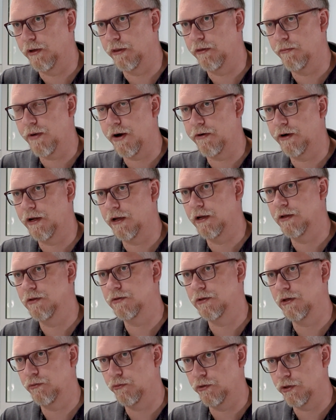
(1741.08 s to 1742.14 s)
by the
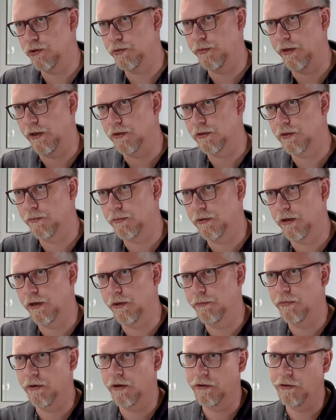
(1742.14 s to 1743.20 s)
Americans and what is being
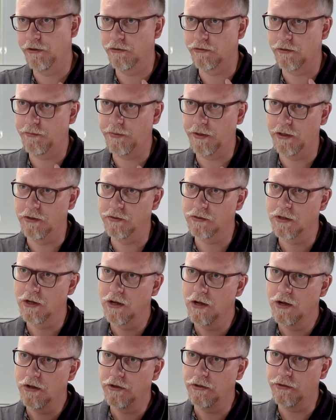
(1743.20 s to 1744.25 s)
supplied by the Europeans.
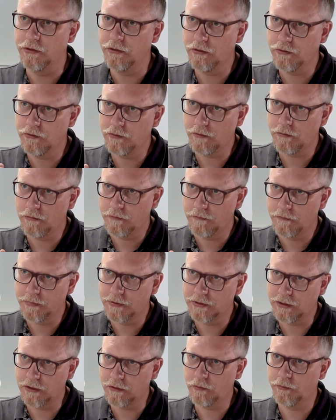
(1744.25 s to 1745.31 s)
Do you
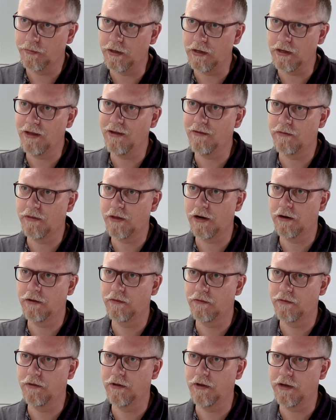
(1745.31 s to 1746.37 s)
still believe
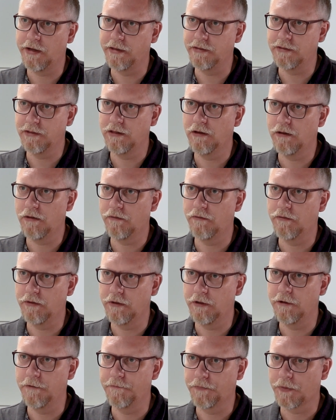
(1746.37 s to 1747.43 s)
that the idea of
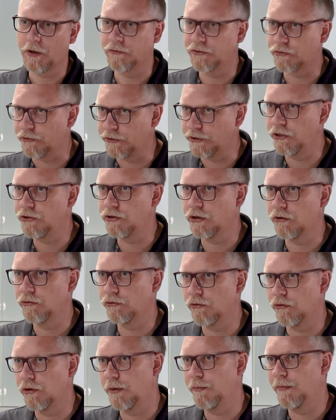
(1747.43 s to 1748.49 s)
strategic
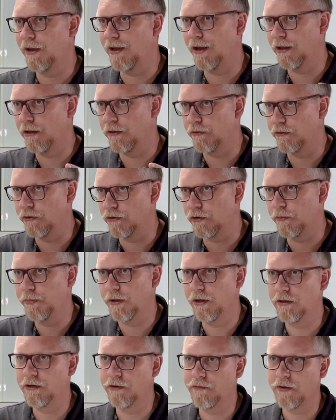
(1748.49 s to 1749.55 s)
autonomy and the
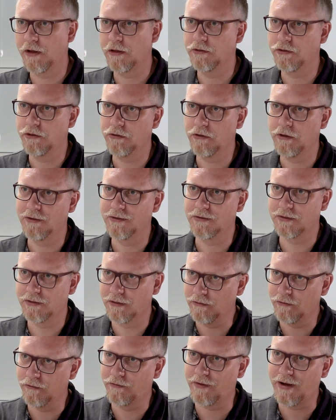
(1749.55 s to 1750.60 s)
European Defence Union is still